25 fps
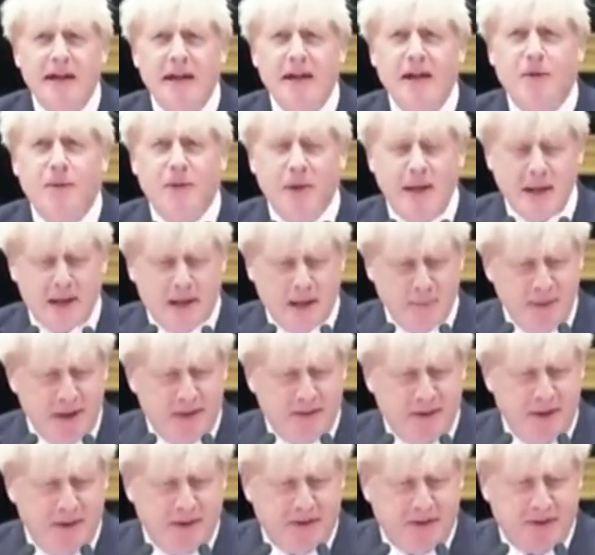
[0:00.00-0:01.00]
equally
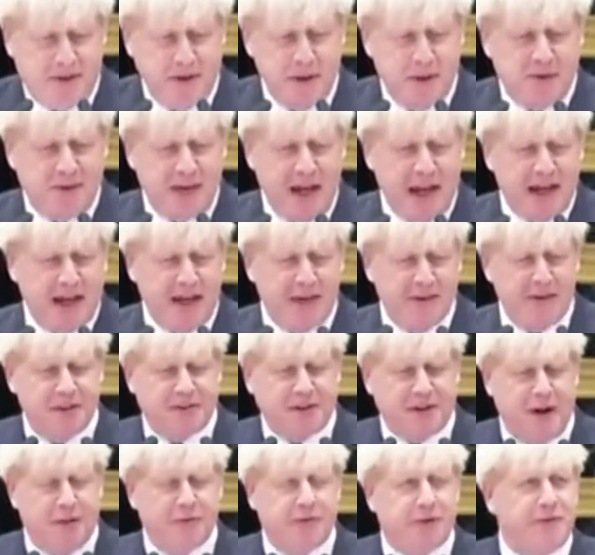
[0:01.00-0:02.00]
committed to taking
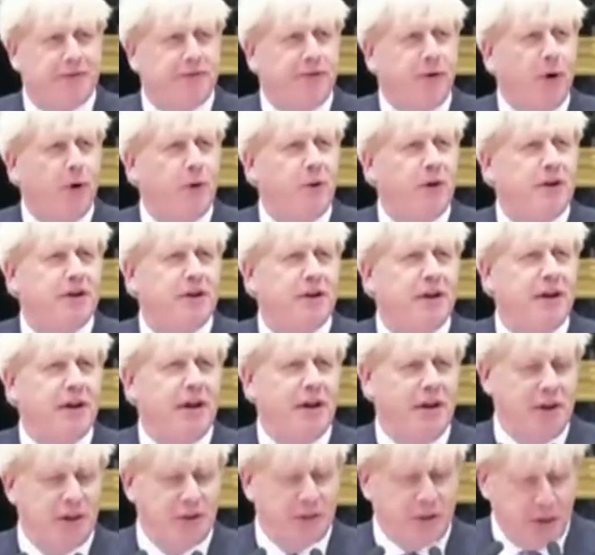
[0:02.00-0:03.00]
this country forward
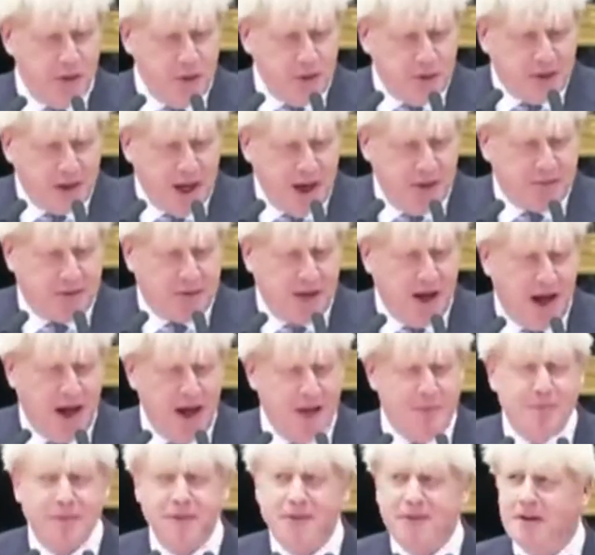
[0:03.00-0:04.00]
through tough
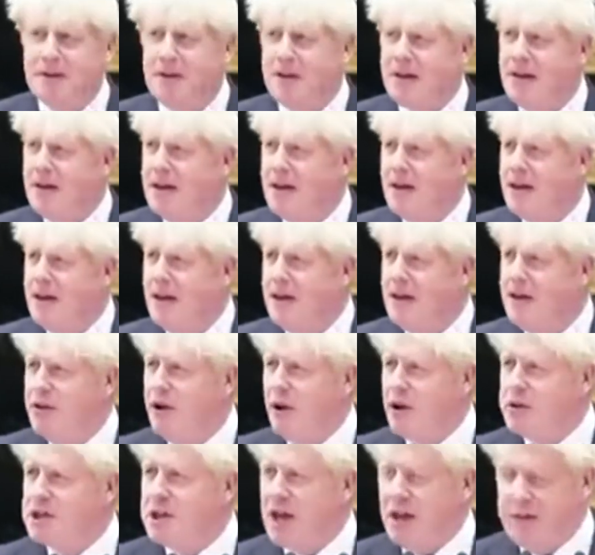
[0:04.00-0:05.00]
times,
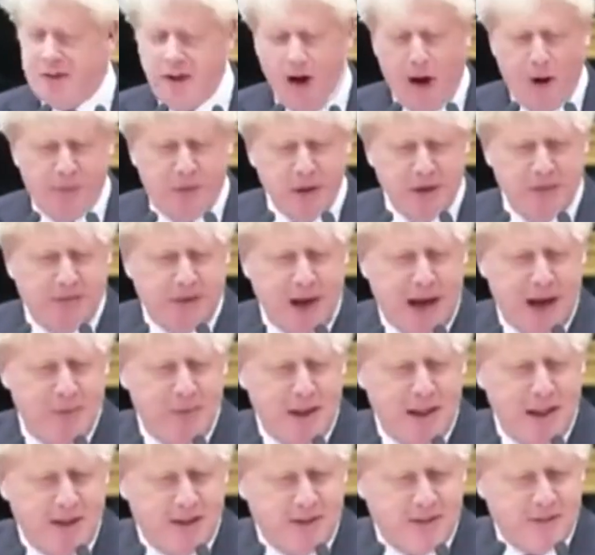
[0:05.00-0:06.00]
not just helping
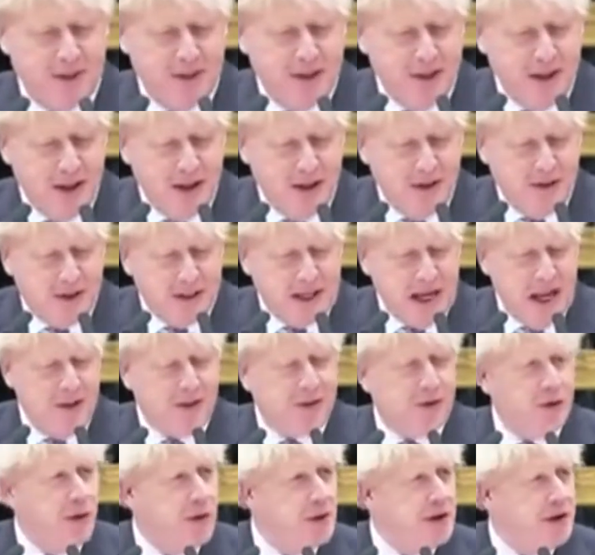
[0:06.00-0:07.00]
families to
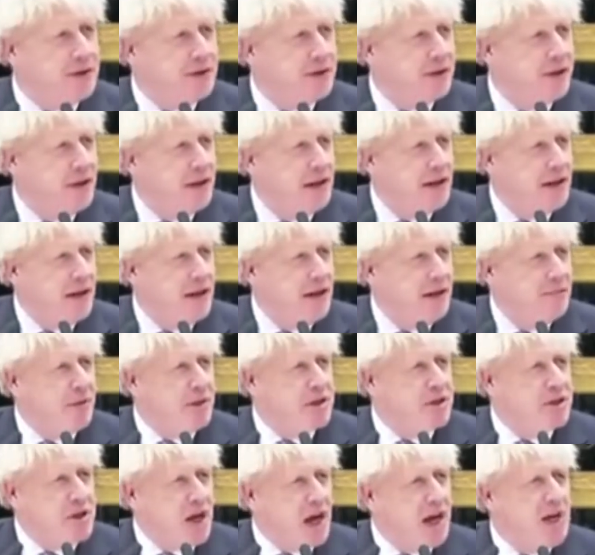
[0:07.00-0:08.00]
get through it,
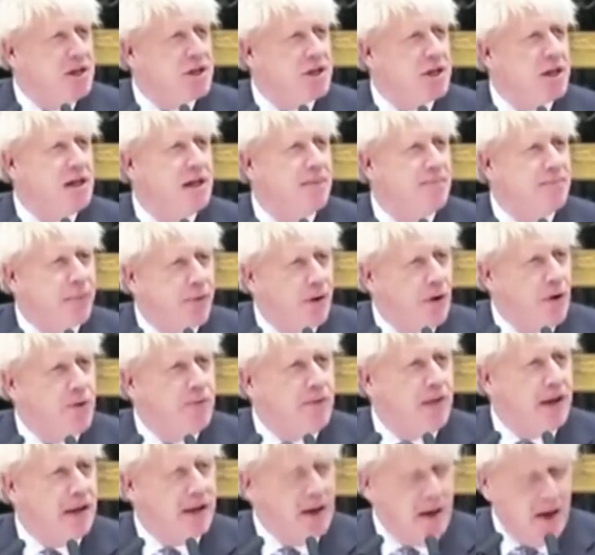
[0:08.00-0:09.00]
but changing and
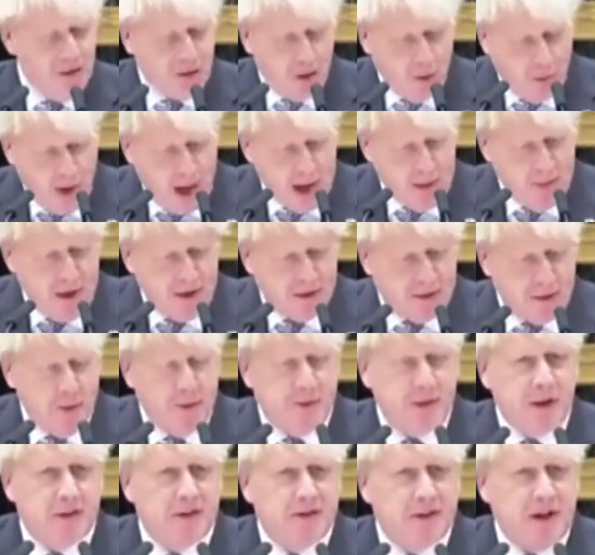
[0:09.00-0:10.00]
improving the way we
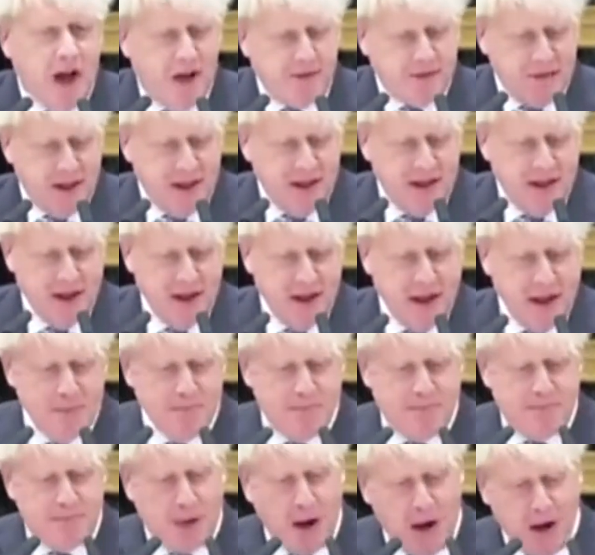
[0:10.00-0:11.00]
do things, cutting
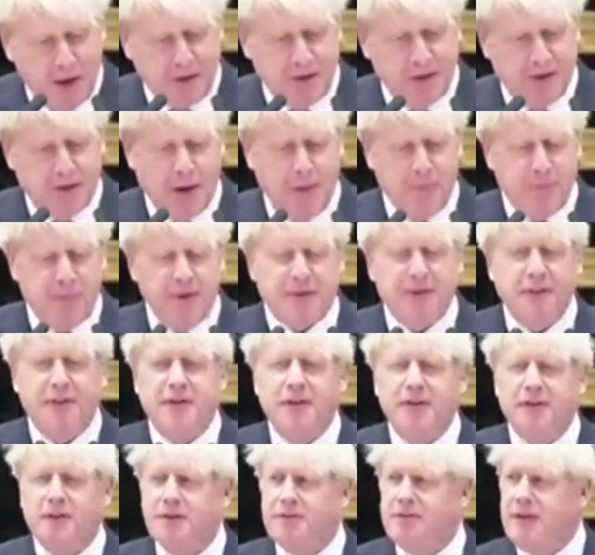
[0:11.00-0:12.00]
burdens on
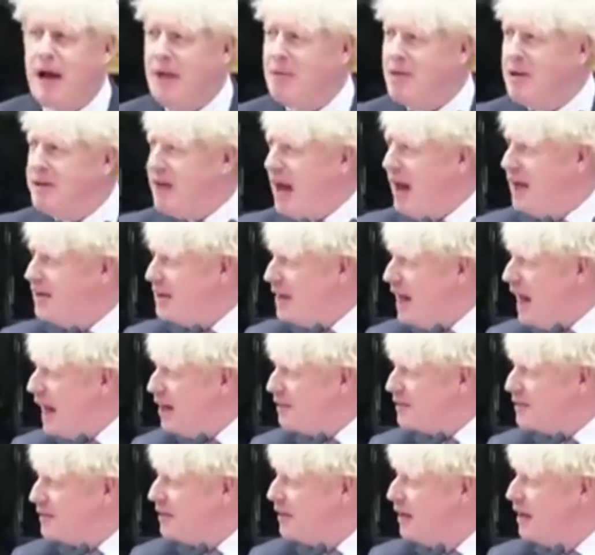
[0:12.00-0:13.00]
businesses and families, and
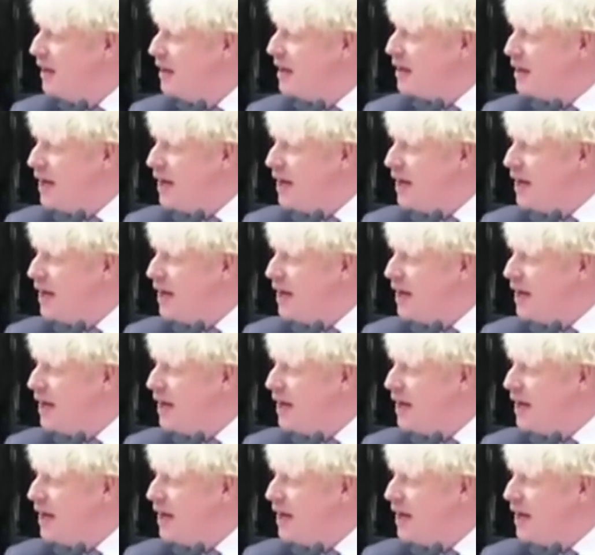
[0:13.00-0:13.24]
yes,